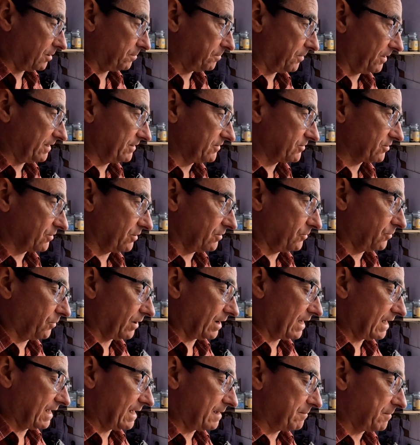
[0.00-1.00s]
or put into
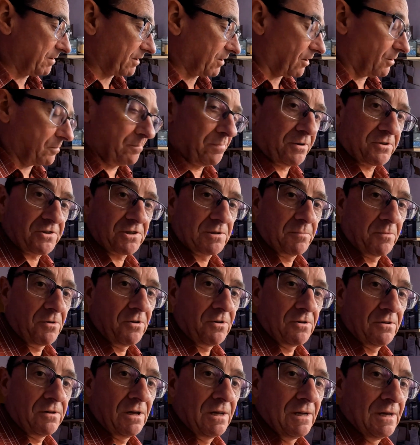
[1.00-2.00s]
um, a
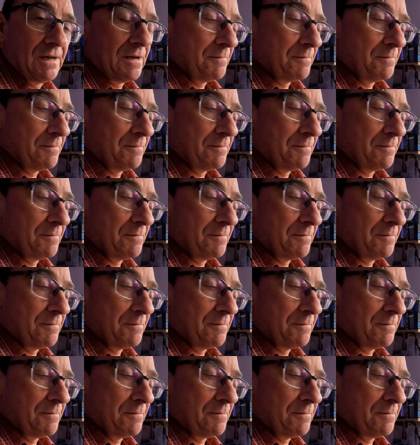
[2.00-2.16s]
compostable